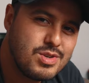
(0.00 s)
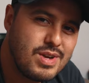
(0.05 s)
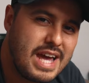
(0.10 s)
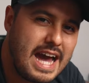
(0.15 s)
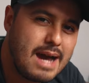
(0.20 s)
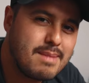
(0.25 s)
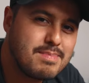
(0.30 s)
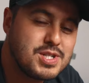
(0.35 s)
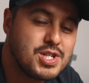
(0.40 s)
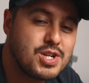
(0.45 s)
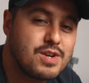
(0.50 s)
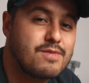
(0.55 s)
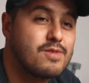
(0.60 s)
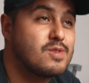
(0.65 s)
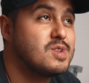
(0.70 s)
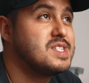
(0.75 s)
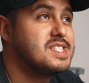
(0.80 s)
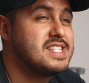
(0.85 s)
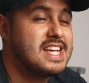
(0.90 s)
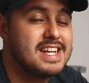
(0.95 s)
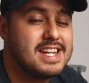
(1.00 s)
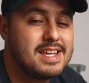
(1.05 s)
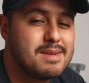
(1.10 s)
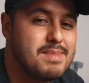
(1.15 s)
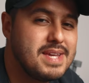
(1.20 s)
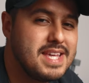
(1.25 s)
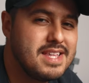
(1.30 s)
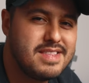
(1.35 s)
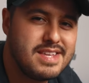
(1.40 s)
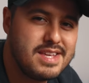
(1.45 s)
to Aputure for sending
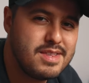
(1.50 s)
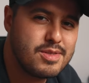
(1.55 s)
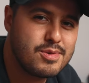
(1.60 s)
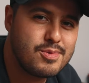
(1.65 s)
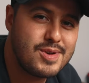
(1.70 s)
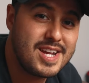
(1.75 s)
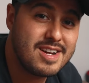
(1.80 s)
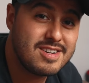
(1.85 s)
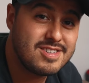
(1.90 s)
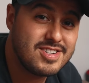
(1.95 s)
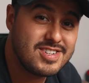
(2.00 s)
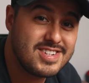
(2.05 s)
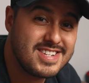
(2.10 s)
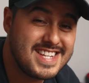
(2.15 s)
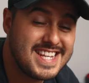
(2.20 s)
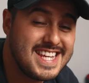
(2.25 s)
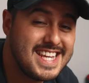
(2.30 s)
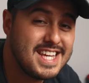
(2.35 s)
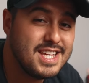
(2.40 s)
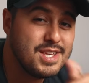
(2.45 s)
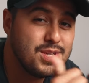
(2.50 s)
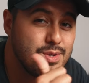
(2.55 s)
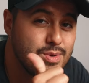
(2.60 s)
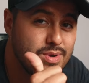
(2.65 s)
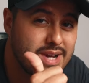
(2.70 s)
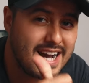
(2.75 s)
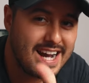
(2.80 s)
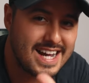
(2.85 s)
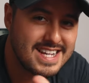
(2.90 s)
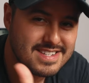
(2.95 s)
me the 300D. You
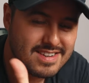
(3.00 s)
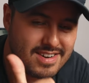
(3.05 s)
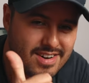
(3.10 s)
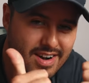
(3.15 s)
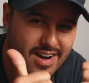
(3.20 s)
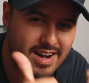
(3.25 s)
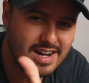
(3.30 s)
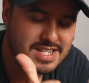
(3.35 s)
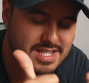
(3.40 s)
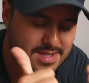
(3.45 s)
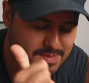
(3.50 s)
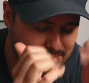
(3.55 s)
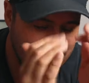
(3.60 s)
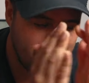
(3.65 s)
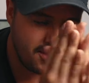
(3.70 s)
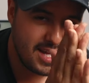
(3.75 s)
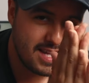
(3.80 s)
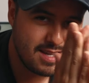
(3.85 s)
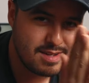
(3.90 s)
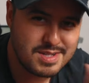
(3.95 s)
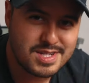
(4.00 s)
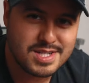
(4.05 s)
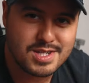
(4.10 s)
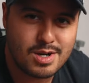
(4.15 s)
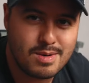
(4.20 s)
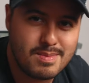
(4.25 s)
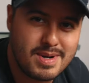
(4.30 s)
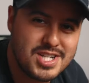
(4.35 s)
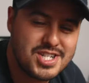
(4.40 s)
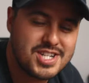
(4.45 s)
guys are awesome. Thank you
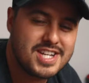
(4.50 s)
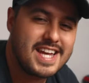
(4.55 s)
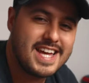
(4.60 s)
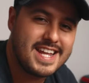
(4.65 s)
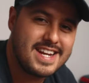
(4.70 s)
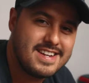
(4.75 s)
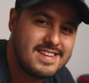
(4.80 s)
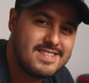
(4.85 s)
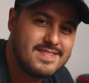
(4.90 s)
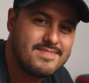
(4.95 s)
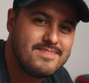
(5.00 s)
so much again.